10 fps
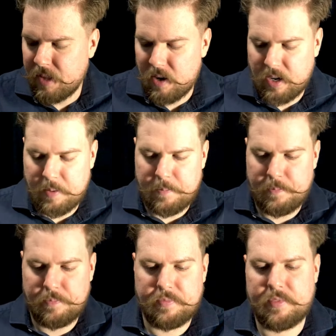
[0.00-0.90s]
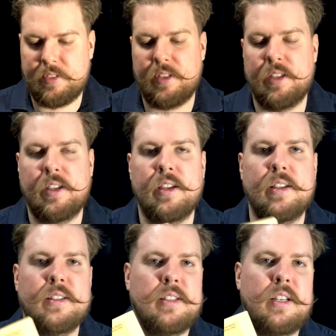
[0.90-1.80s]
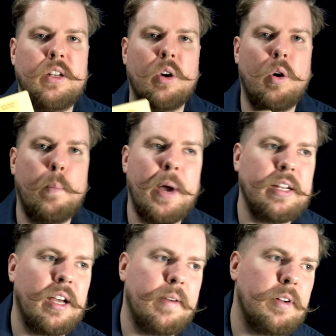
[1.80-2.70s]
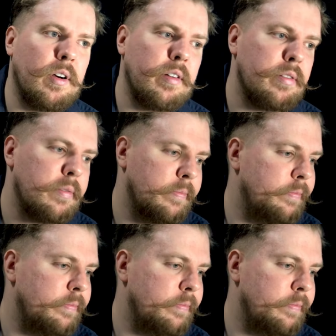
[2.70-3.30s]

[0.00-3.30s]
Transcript: Okay. Zino by Davidoff.